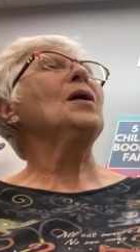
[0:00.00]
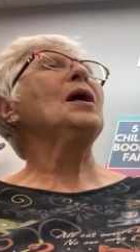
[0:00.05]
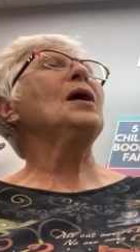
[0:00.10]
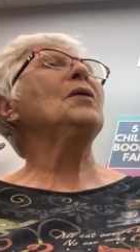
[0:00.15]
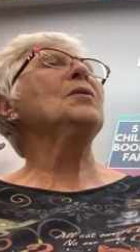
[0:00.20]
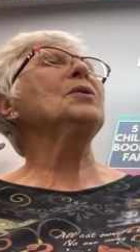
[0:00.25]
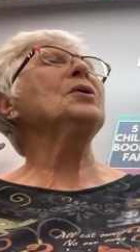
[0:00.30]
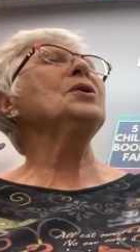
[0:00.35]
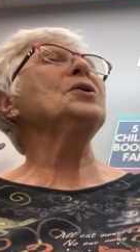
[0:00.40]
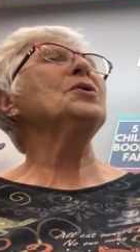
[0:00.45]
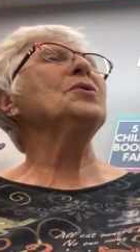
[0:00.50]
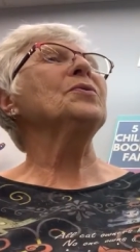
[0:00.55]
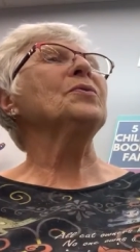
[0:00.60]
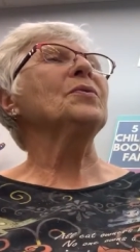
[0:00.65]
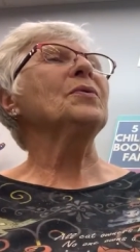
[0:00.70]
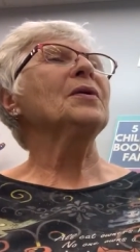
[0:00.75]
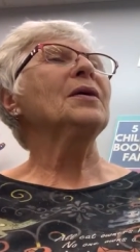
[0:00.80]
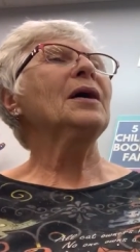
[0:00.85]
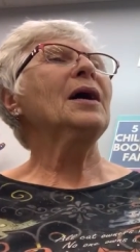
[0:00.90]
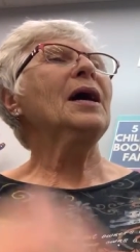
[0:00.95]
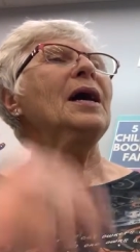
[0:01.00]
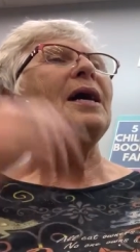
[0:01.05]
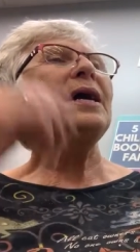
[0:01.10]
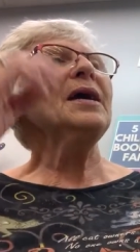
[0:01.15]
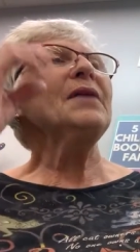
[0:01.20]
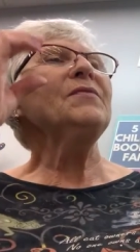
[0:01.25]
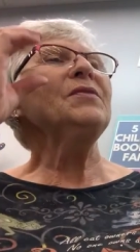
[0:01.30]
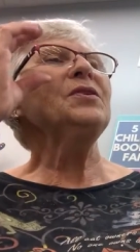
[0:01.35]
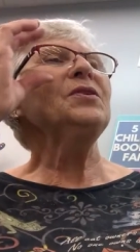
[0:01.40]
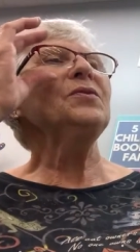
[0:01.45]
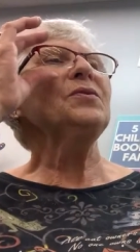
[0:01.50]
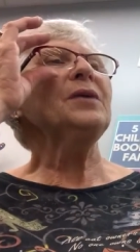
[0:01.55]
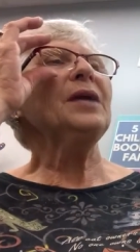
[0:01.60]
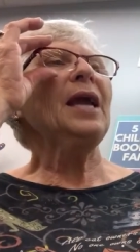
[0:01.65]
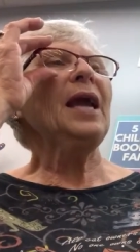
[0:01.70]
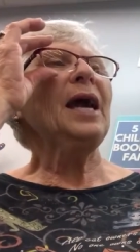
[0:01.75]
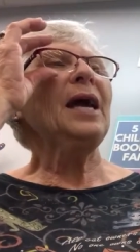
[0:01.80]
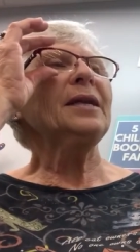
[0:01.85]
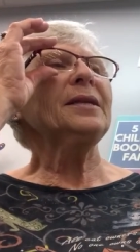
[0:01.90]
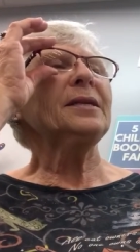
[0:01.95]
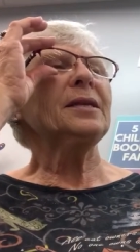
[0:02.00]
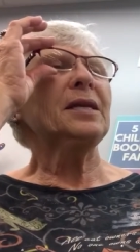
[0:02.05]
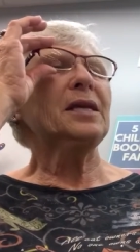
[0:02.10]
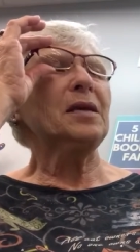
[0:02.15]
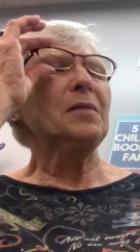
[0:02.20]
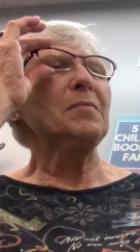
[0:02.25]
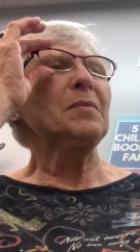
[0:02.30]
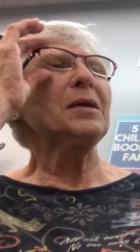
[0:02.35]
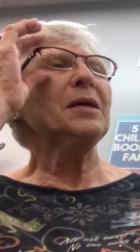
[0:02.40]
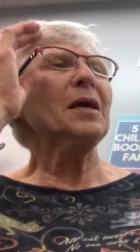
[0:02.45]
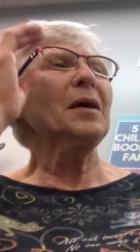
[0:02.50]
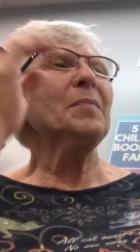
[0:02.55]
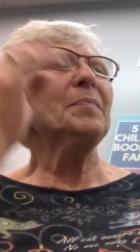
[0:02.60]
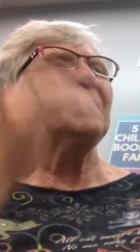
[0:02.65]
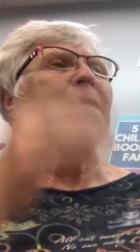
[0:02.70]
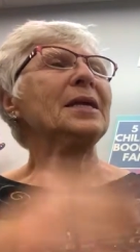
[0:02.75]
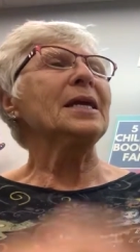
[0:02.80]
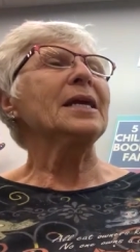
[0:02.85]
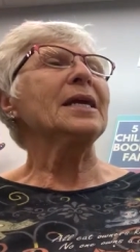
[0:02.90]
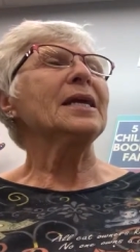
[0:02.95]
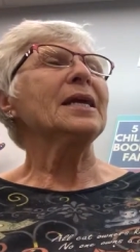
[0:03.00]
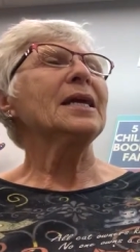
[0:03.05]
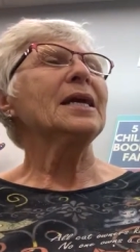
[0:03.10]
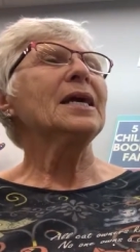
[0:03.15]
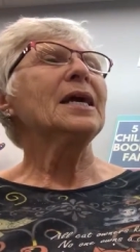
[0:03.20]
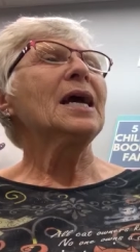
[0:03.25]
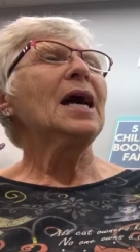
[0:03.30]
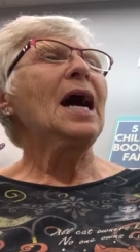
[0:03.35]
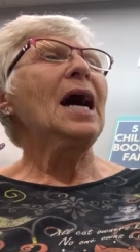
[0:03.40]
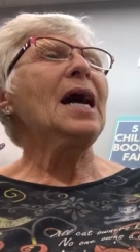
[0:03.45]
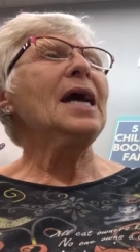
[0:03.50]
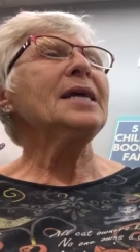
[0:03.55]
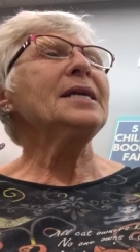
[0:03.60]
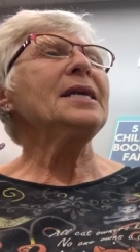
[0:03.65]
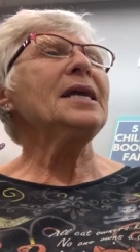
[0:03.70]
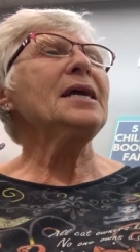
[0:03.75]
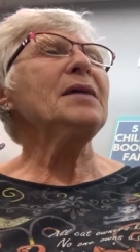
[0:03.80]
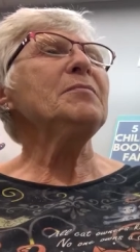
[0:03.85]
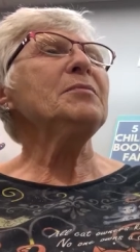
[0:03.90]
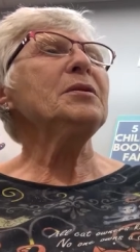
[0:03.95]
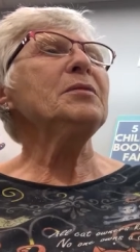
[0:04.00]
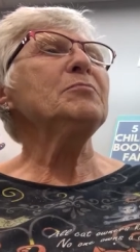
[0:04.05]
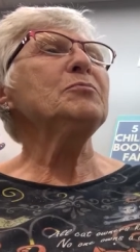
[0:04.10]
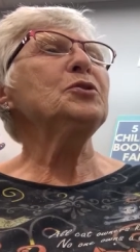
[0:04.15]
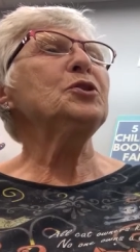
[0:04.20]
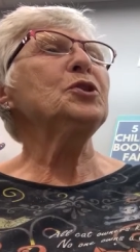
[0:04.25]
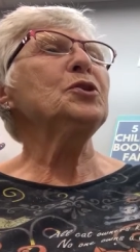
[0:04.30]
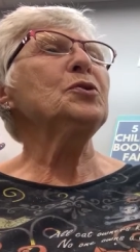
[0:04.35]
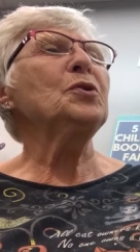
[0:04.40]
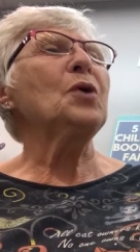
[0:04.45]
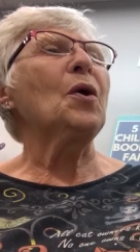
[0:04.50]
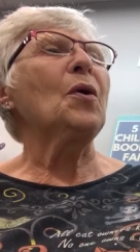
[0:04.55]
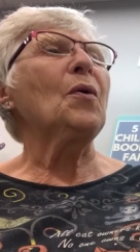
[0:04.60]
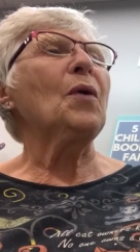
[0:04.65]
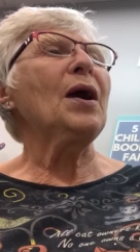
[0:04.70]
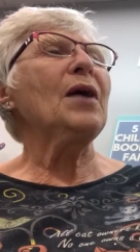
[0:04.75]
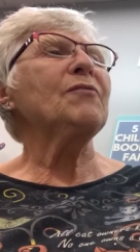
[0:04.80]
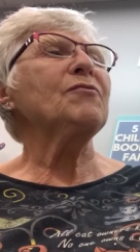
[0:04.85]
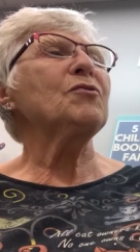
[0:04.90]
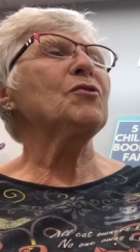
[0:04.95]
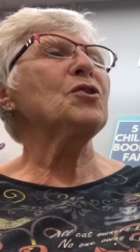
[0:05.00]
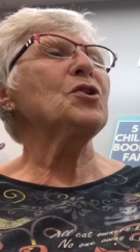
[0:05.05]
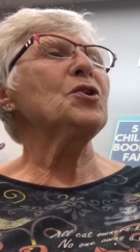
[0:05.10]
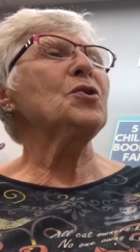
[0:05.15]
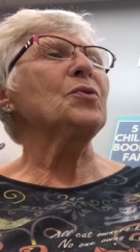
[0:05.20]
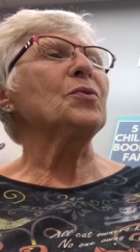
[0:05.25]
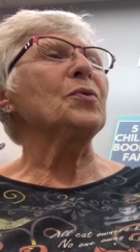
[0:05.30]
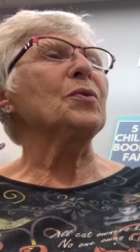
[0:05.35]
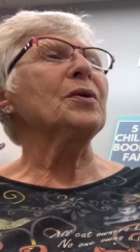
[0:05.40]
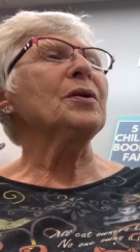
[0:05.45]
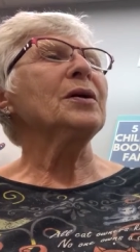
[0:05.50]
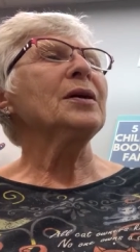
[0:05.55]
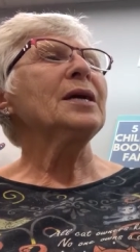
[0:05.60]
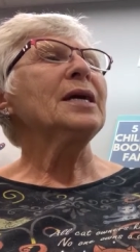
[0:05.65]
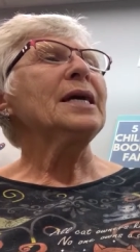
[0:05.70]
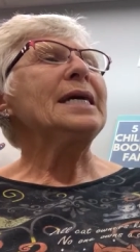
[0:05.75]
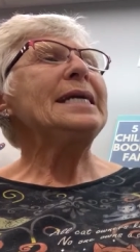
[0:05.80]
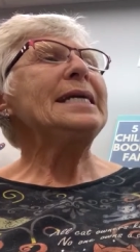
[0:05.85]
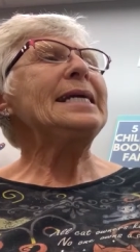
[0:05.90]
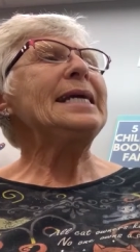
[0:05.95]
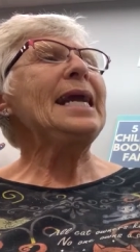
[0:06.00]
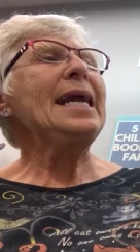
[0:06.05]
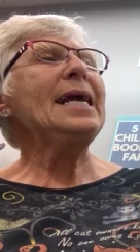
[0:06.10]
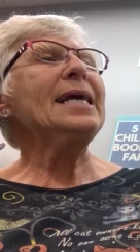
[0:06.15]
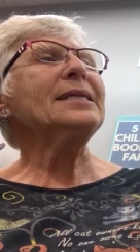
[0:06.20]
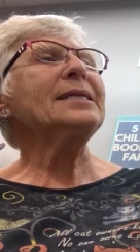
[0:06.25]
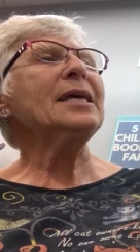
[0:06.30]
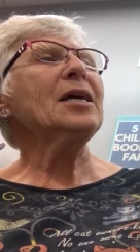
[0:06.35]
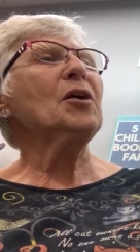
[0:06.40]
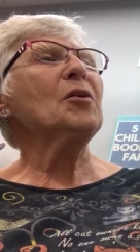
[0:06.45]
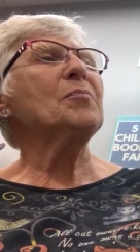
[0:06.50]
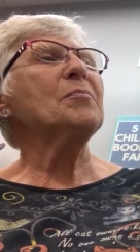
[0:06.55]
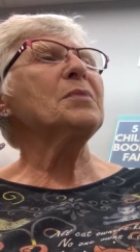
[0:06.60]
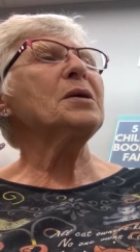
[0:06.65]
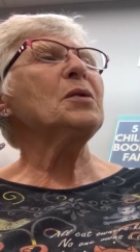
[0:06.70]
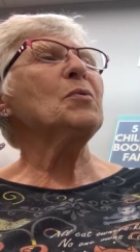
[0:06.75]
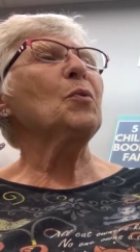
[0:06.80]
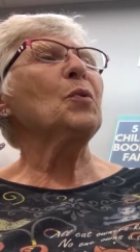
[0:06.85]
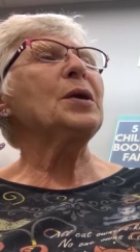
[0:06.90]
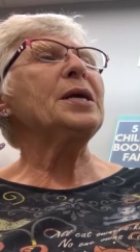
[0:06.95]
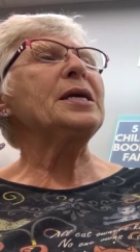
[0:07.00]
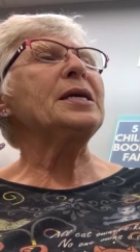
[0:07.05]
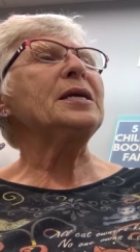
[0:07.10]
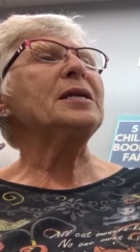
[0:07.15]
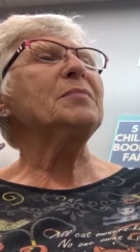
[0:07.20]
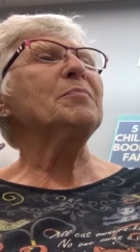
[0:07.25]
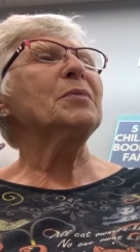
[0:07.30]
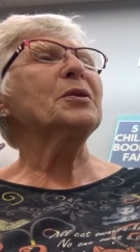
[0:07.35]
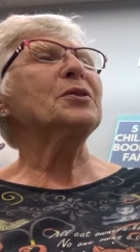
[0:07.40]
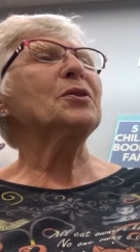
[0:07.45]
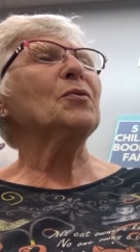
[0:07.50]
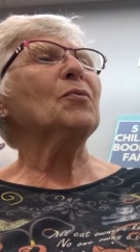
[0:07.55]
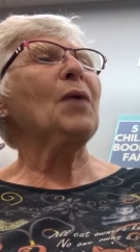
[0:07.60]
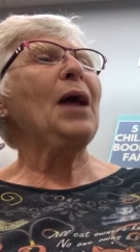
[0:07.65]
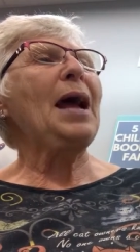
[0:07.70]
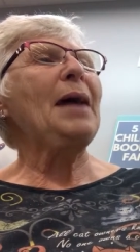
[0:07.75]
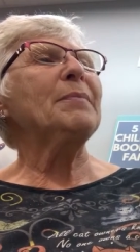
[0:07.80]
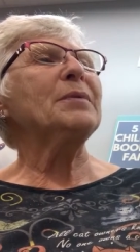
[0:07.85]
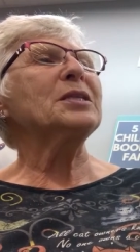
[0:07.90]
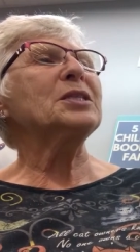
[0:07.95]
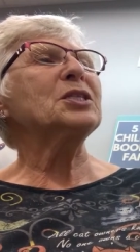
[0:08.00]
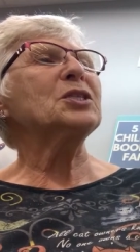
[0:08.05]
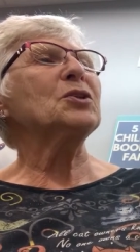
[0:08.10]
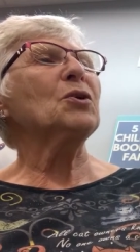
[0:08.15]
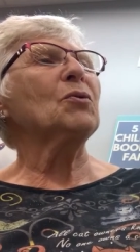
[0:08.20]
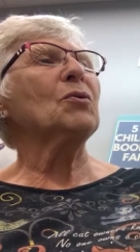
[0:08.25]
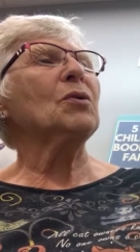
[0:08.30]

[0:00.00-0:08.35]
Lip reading: how are you? I have a new cat to keep me company. I named him Juno after you. He can't help me weed, but the rabbits no